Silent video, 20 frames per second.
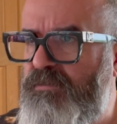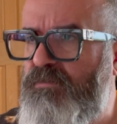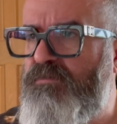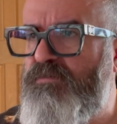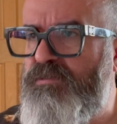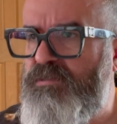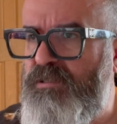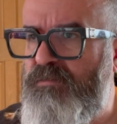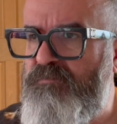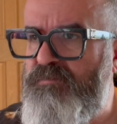on
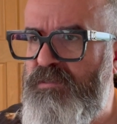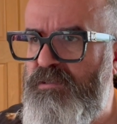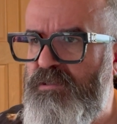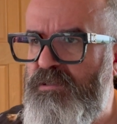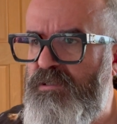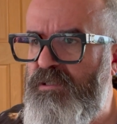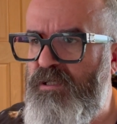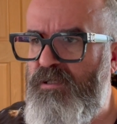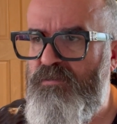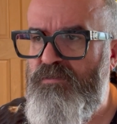something
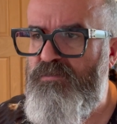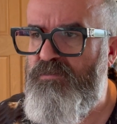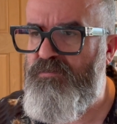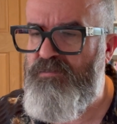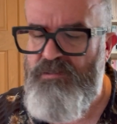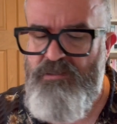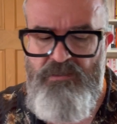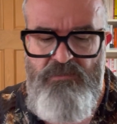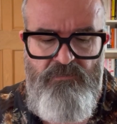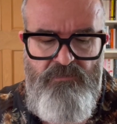and the only
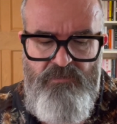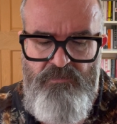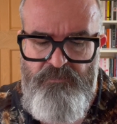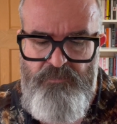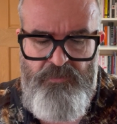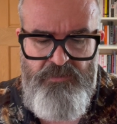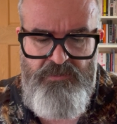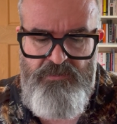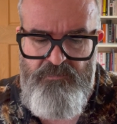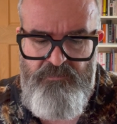thing you could
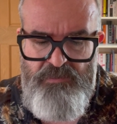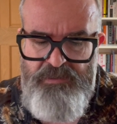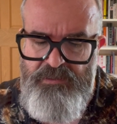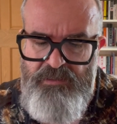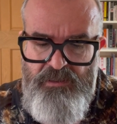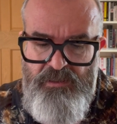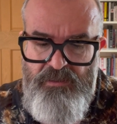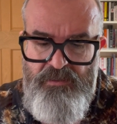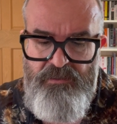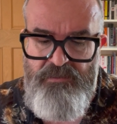possibly
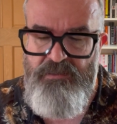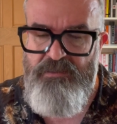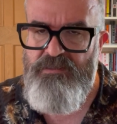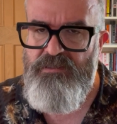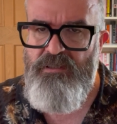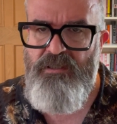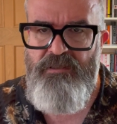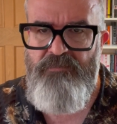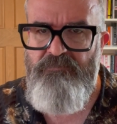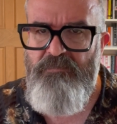learn is
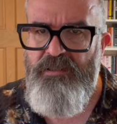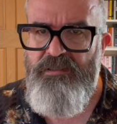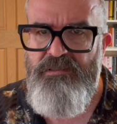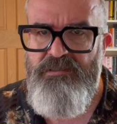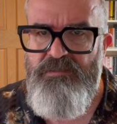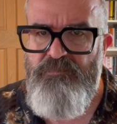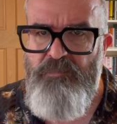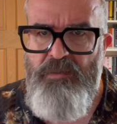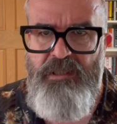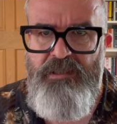that they've made a
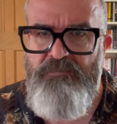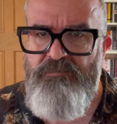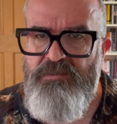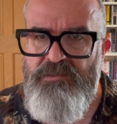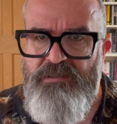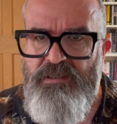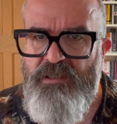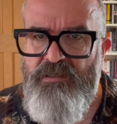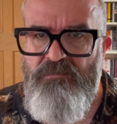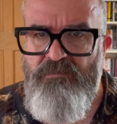spelling
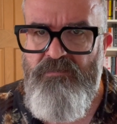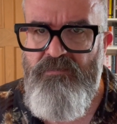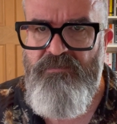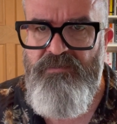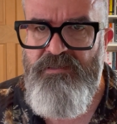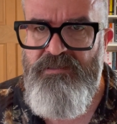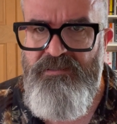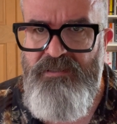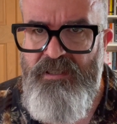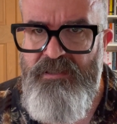mistake or got
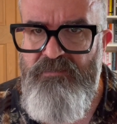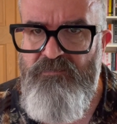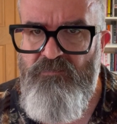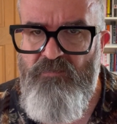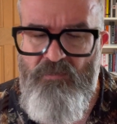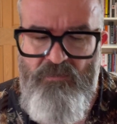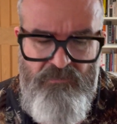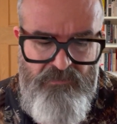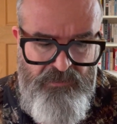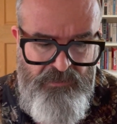the date
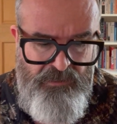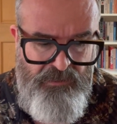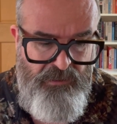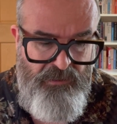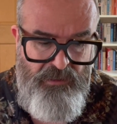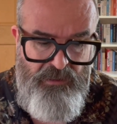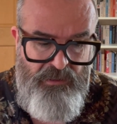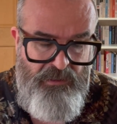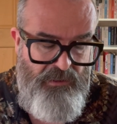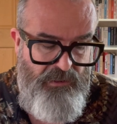wrong.
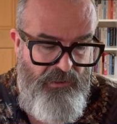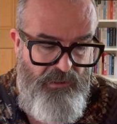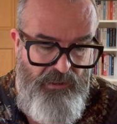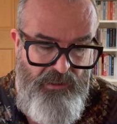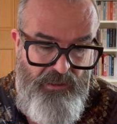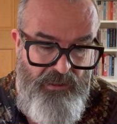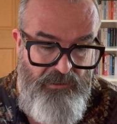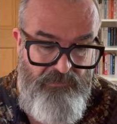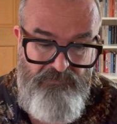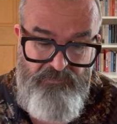
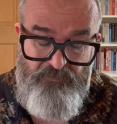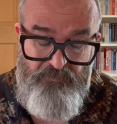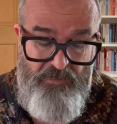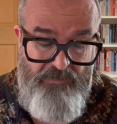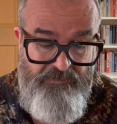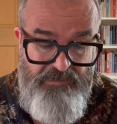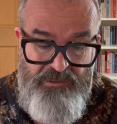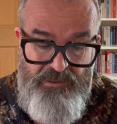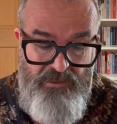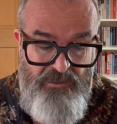
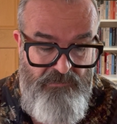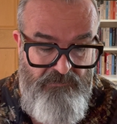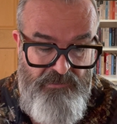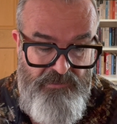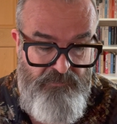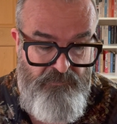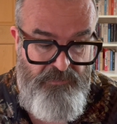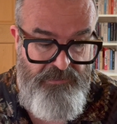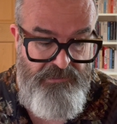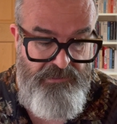Very curious
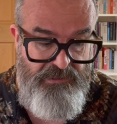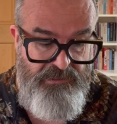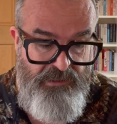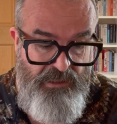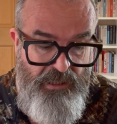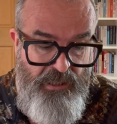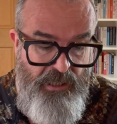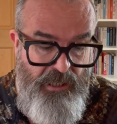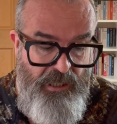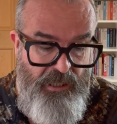business.
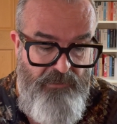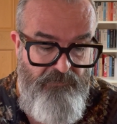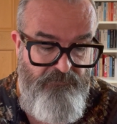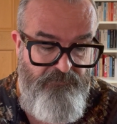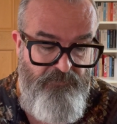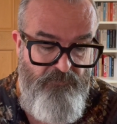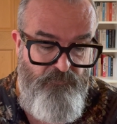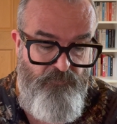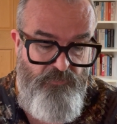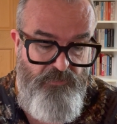
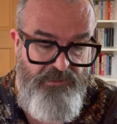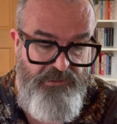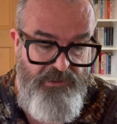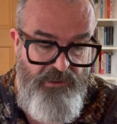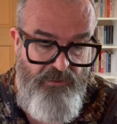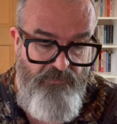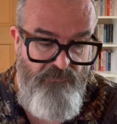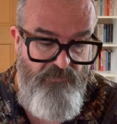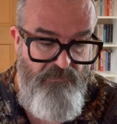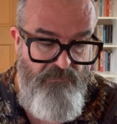
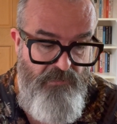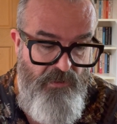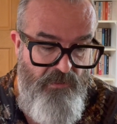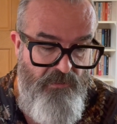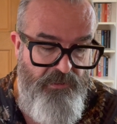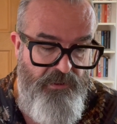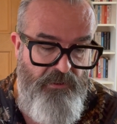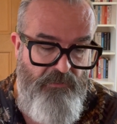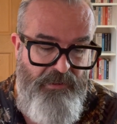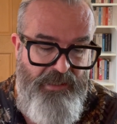Fabrizio
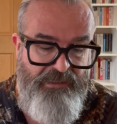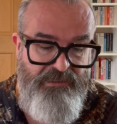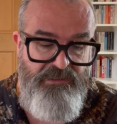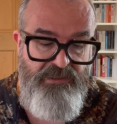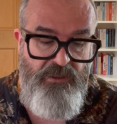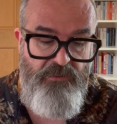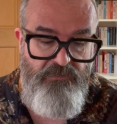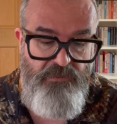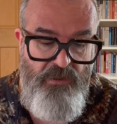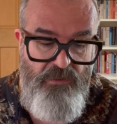Romano,
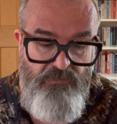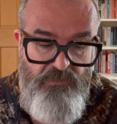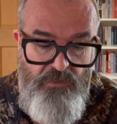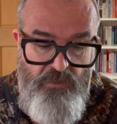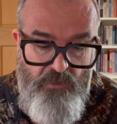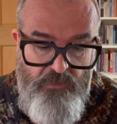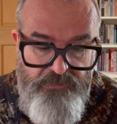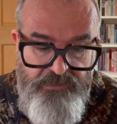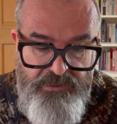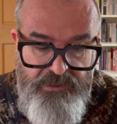Antonio
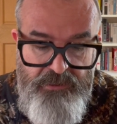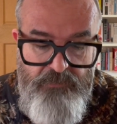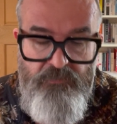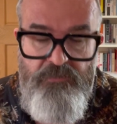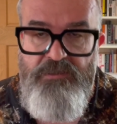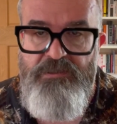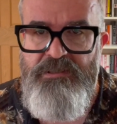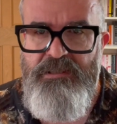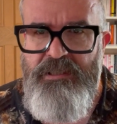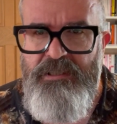Conte
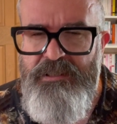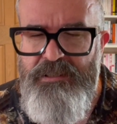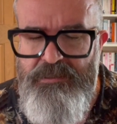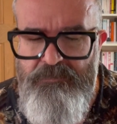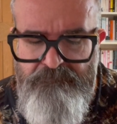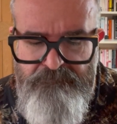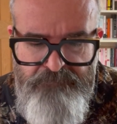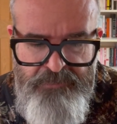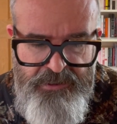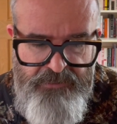wants to lead a
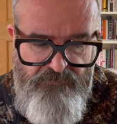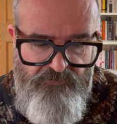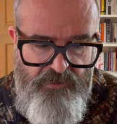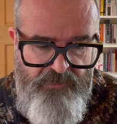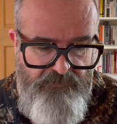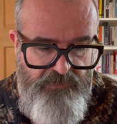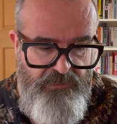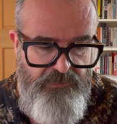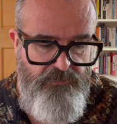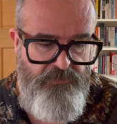big
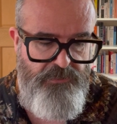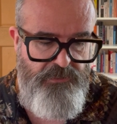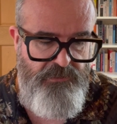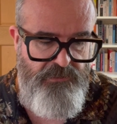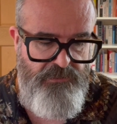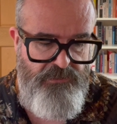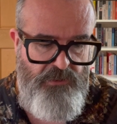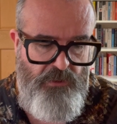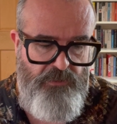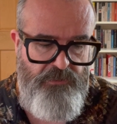revolution
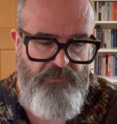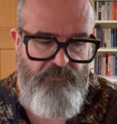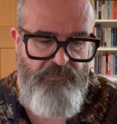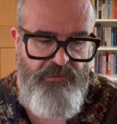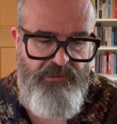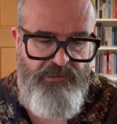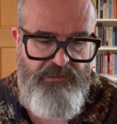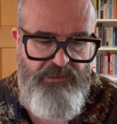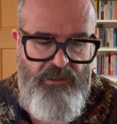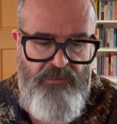at Tottenham
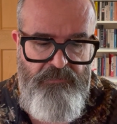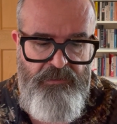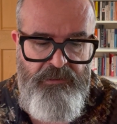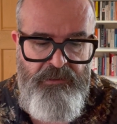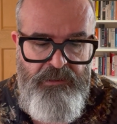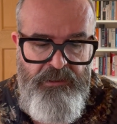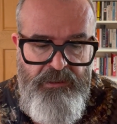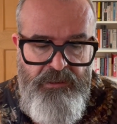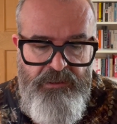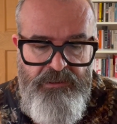this summer.
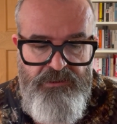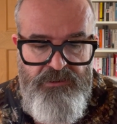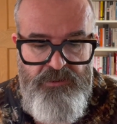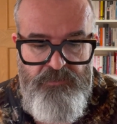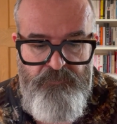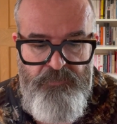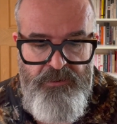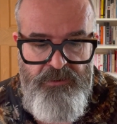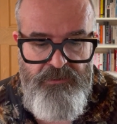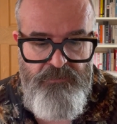
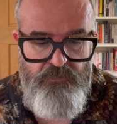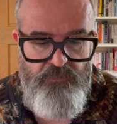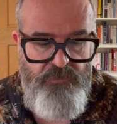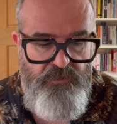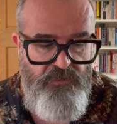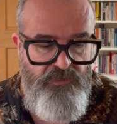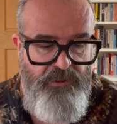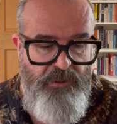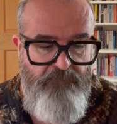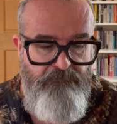Spurs will
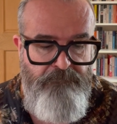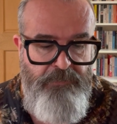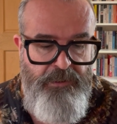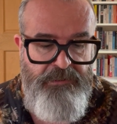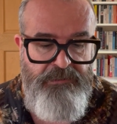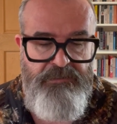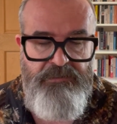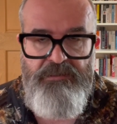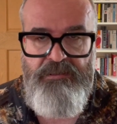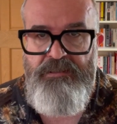do their
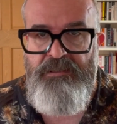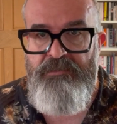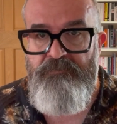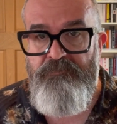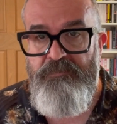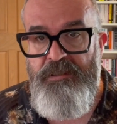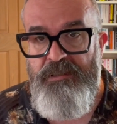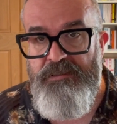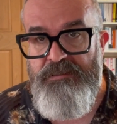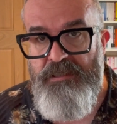best to keep
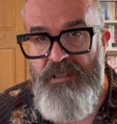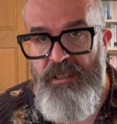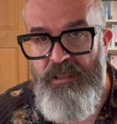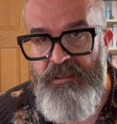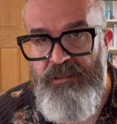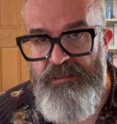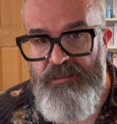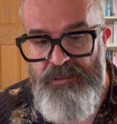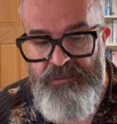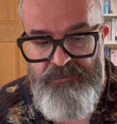the
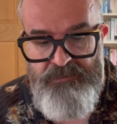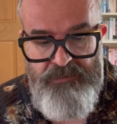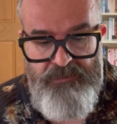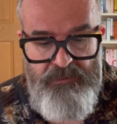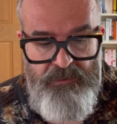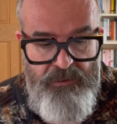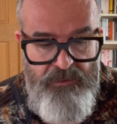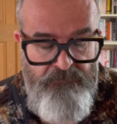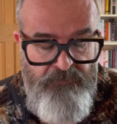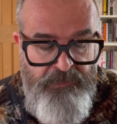Italian at the
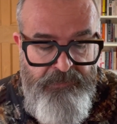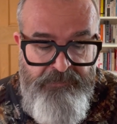club.